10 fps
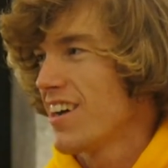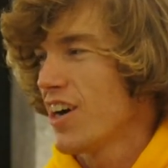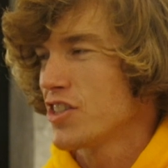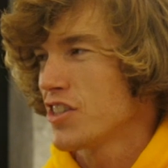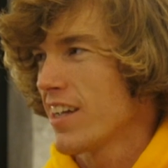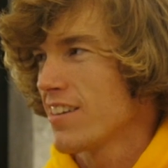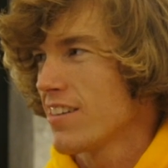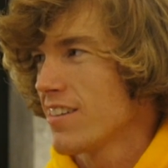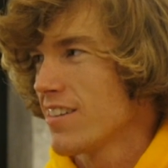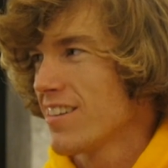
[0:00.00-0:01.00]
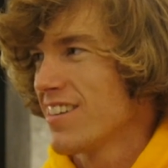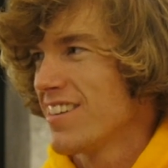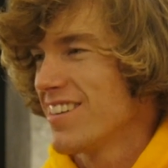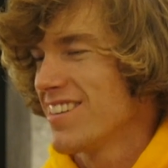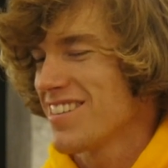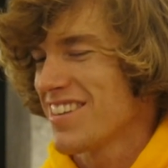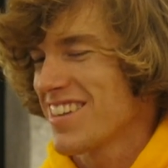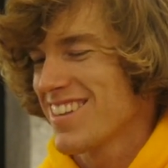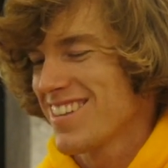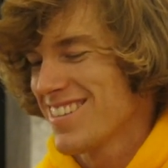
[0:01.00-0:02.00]
Hodge Stanton. He's
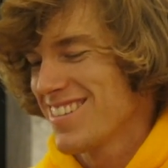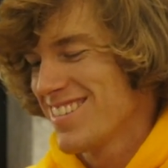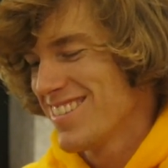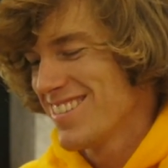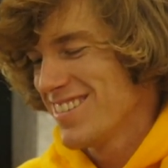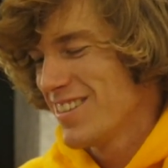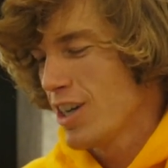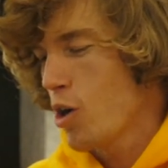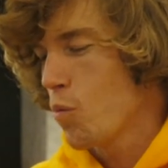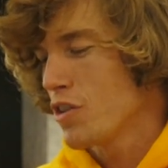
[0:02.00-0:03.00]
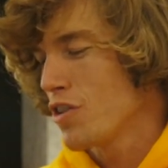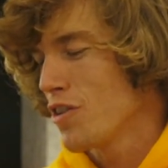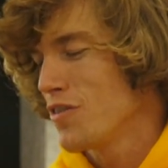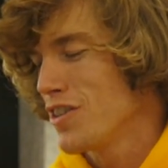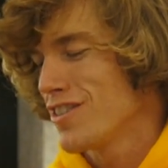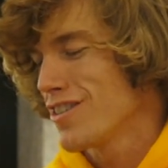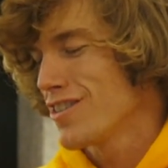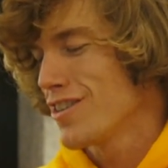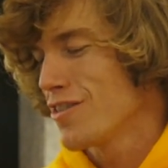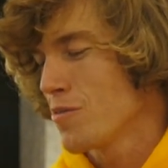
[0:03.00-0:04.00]
like, I went to Levin's
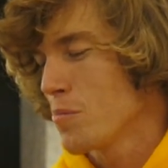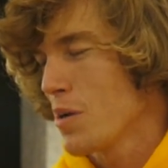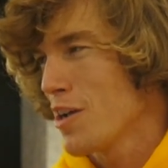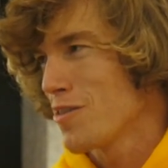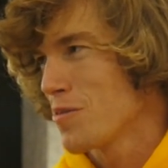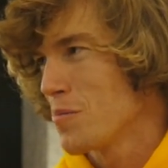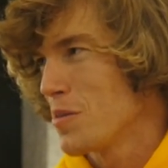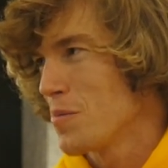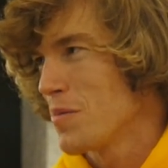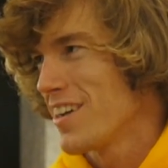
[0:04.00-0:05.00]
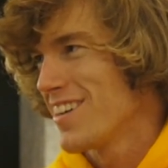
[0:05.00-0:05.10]
yesterday to get some pants for me and my.